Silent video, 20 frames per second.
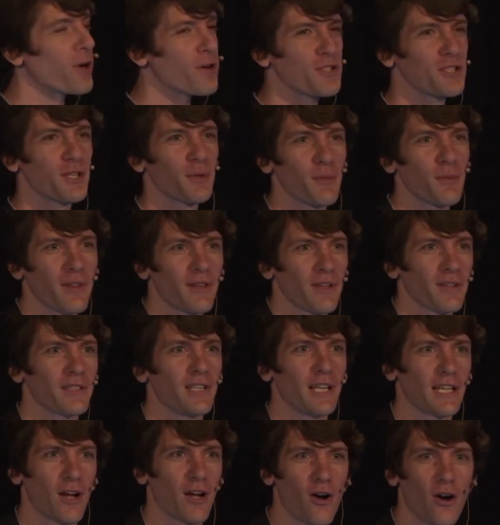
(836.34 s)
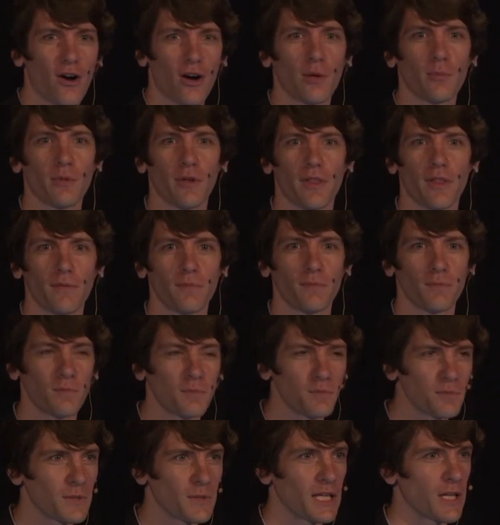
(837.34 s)
some of the horrible
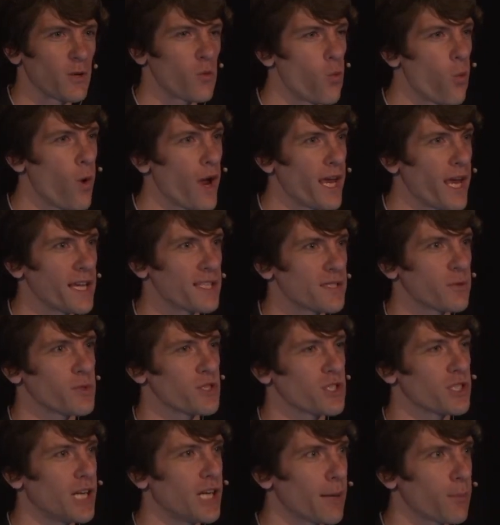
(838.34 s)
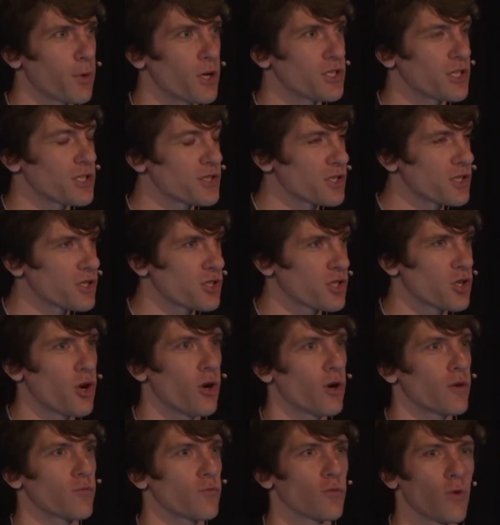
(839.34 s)
ways in which collaboration has just
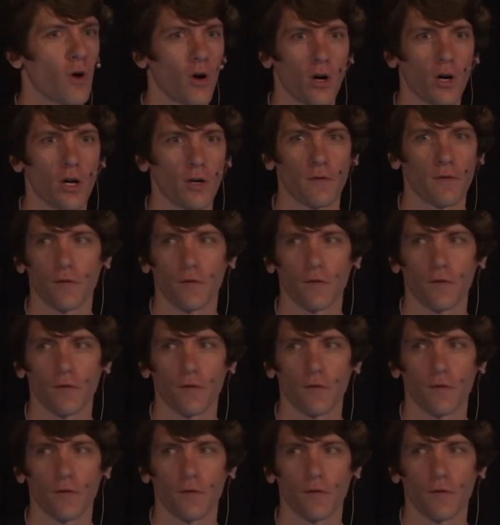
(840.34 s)
gone wrong